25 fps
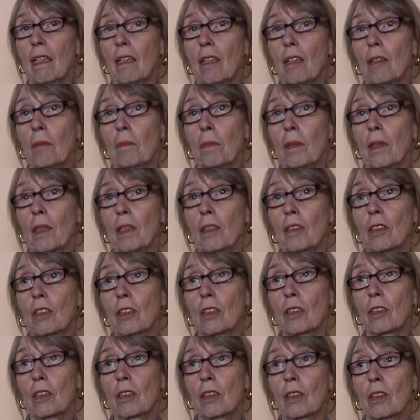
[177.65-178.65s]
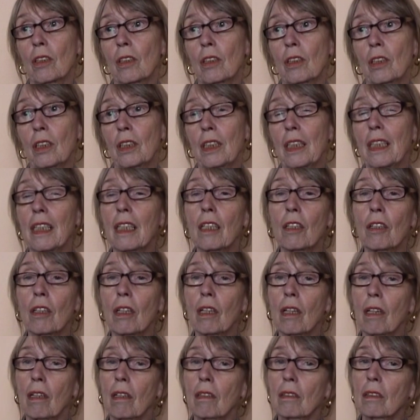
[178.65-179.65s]
about
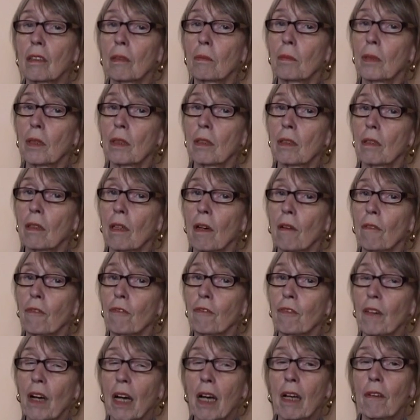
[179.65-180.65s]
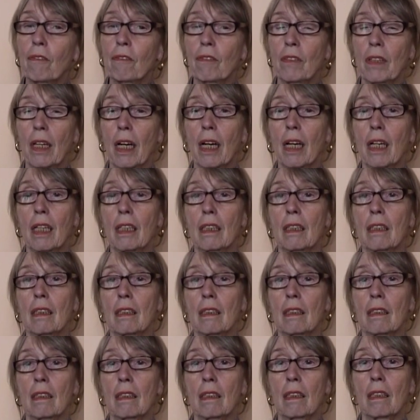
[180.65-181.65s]
year-round, about 5
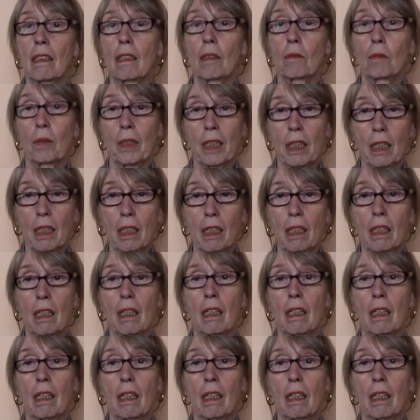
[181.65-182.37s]
nights a week.